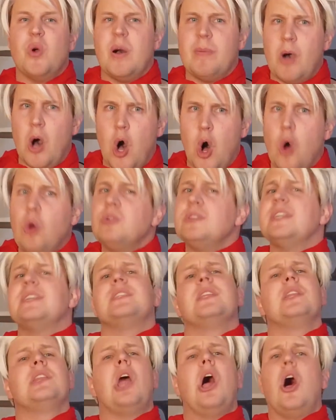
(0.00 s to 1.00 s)
upholding
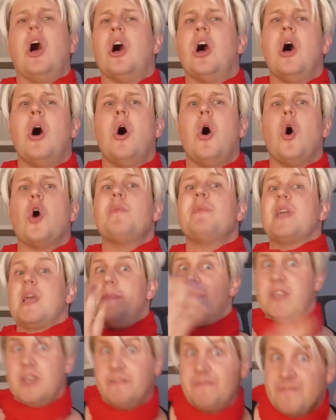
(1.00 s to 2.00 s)
the law or
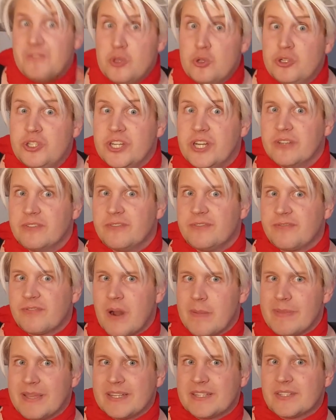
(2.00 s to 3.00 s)
becoming a fugitive
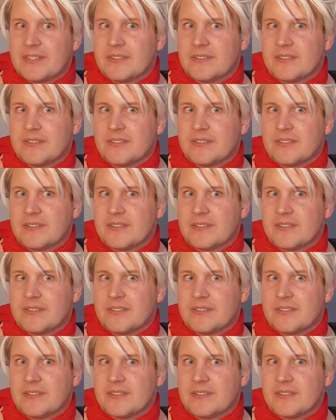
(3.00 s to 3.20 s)
from it.